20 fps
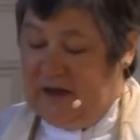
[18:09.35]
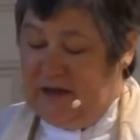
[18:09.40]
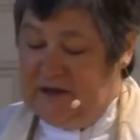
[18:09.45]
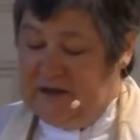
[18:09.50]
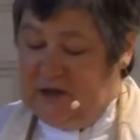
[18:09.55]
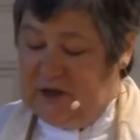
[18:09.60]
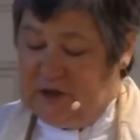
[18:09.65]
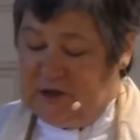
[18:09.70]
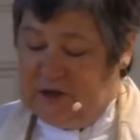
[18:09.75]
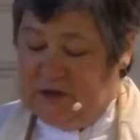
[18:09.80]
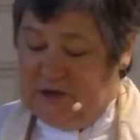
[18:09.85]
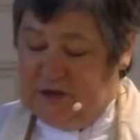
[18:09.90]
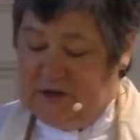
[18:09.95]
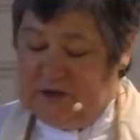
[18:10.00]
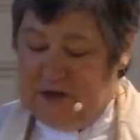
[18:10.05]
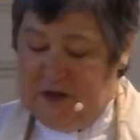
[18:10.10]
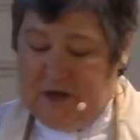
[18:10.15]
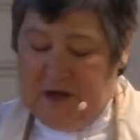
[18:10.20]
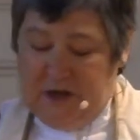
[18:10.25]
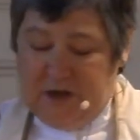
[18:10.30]

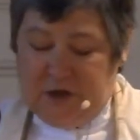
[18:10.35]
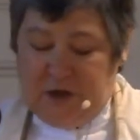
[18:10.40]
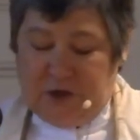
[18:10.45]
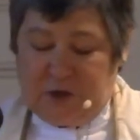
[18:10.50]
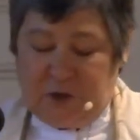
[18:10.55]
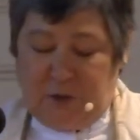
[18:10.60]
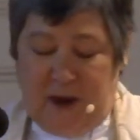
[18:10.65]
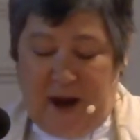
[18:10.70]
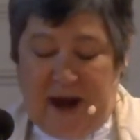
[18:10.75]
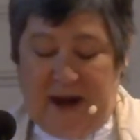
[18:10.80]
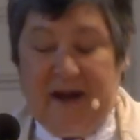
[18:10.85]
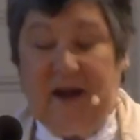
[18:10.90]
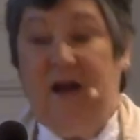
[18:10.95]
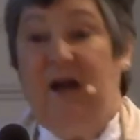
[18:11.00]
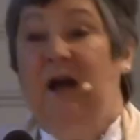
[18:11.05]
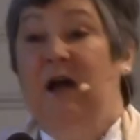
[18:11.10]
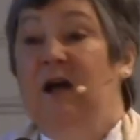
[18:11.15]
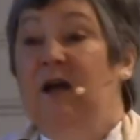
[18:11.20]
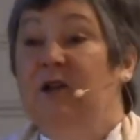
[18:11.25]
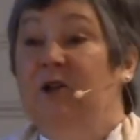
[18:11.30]
conditions to try
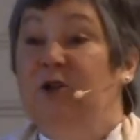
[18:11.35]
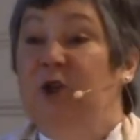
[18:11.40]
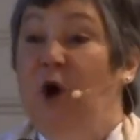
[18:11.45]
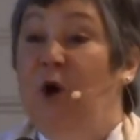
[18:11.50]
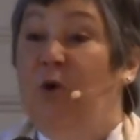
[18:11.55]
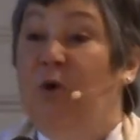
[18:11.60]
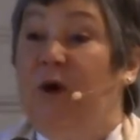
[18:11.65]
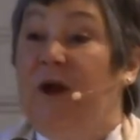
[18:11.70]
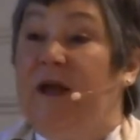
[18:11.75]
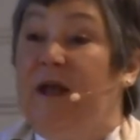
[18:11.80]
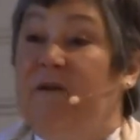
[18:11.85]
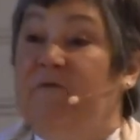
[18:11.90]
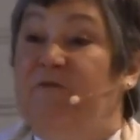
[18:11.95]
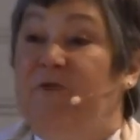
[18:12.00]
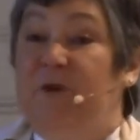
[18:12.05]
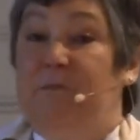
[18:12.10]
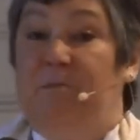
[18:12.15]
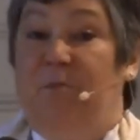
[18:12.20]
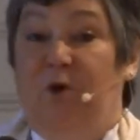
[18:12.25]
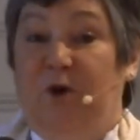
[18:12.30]
to lower
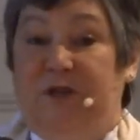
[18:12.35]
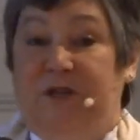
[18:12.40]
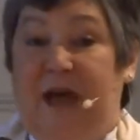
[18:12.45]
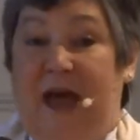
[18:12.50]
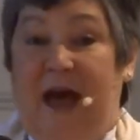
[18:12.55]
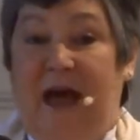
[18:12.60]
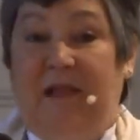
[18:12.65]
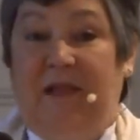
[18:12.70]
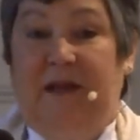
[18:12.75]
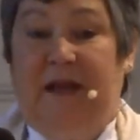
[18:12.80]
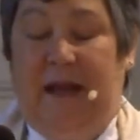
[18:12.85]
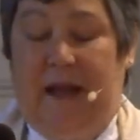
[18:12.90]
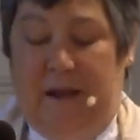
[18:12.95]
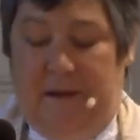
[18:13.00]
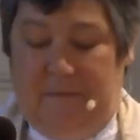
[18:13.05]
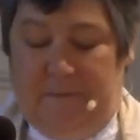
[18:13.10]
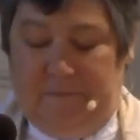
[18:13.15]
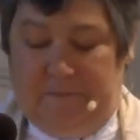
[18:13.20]
infant mortality.